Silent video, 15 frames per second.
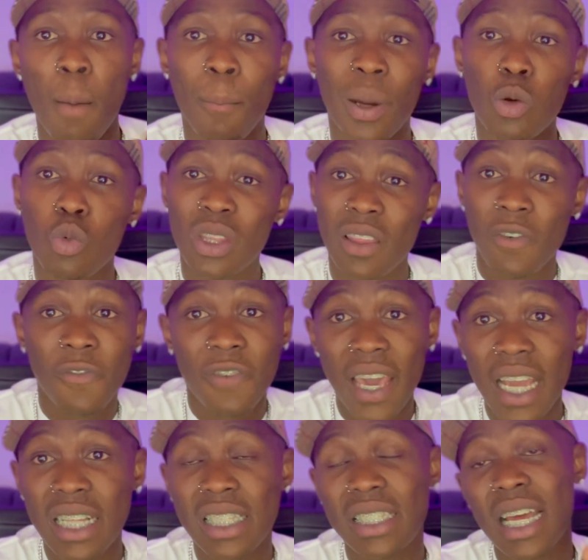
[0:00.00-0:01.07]
But with the
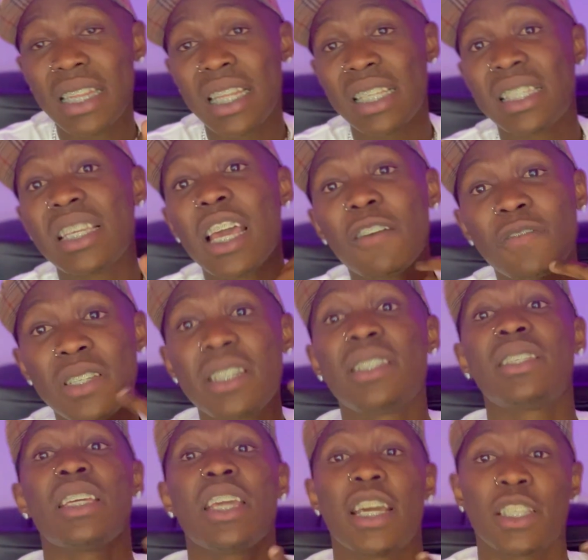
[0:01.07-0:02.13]
facts that the CFTC